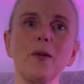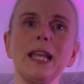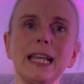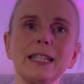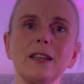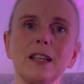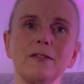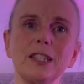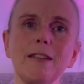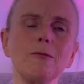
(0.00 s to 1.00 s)
he had a
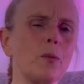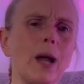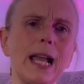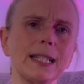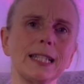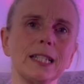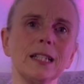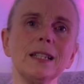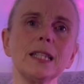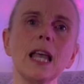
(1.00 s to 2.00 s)
terrible
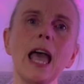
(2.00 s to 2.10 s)
accident,